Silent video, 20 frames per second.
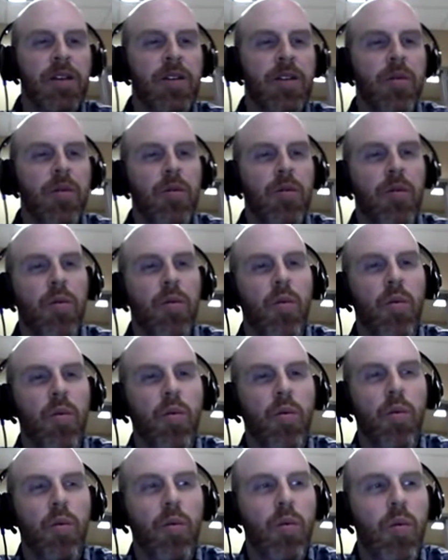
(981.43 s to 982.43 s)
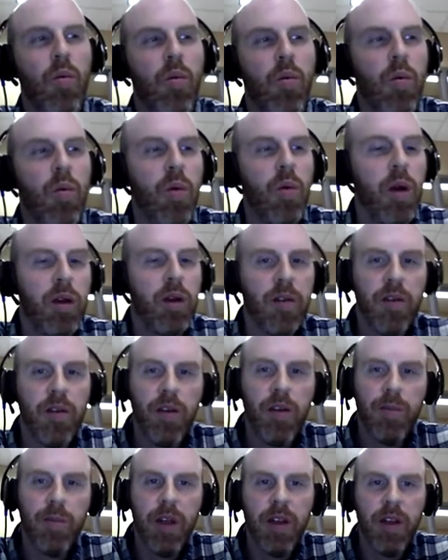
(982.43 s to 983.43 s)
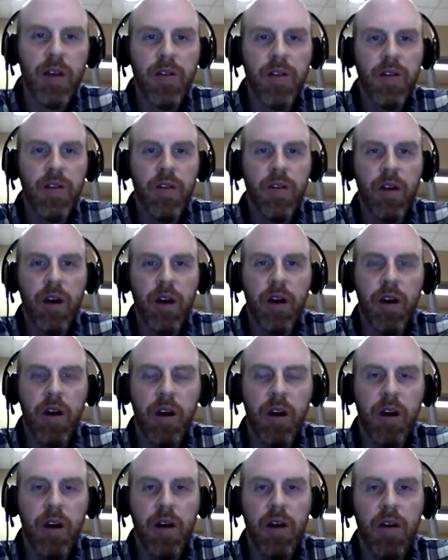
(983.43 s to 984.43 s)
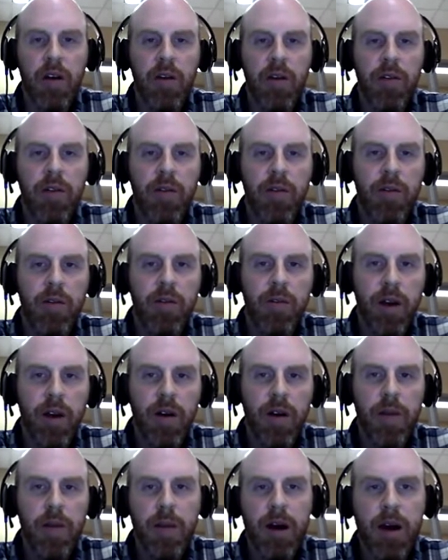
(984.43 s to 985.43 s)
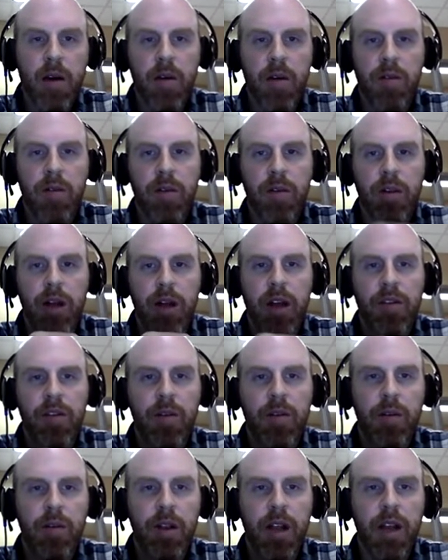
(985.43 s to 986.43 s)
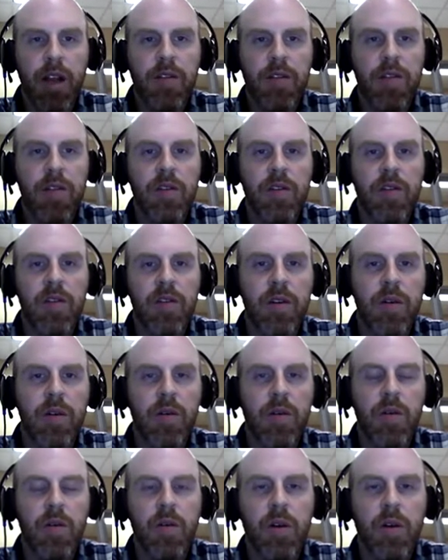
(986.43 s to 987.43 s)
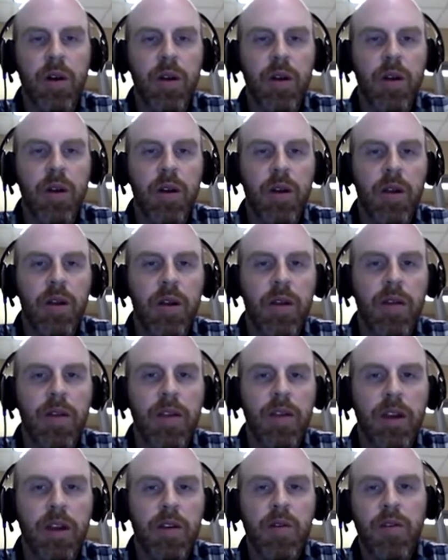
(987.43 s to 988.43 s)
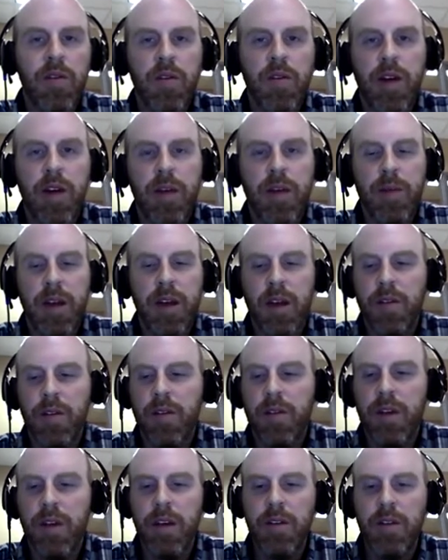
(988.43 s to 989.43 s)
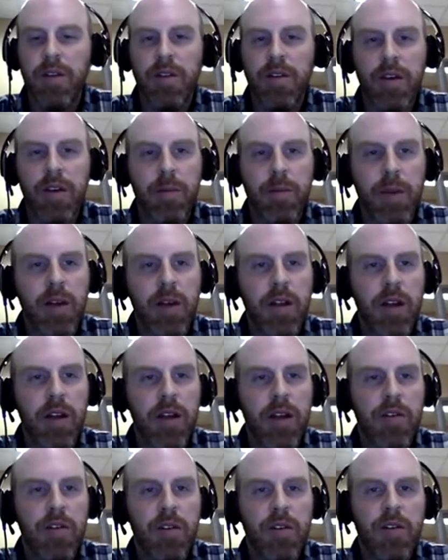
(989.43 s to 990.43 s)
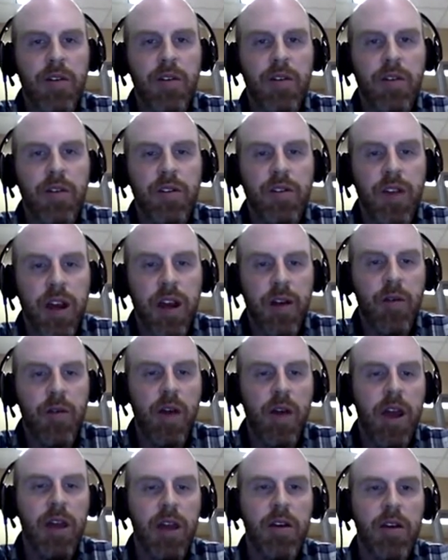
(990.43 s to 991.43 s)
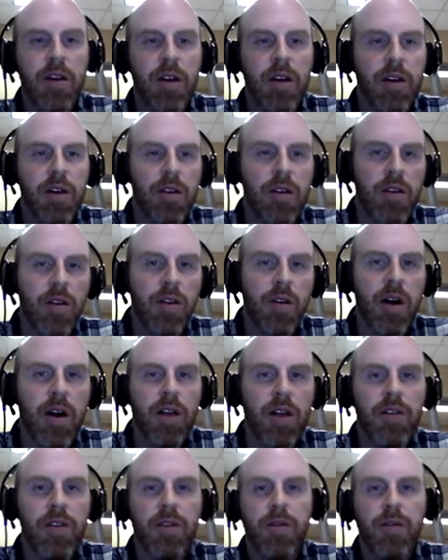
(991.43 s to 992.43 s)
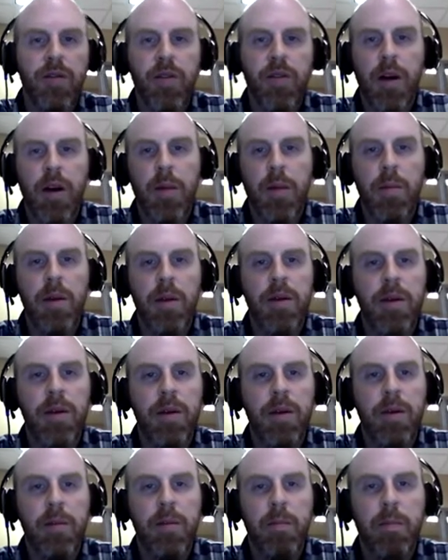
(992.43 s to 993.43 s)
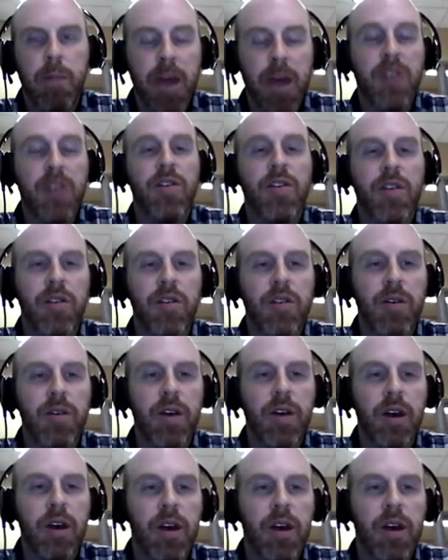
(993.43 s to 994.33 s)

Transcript: So something that's very powerful as it relates to the use of iPSCs is the ability to generate neurons from patients.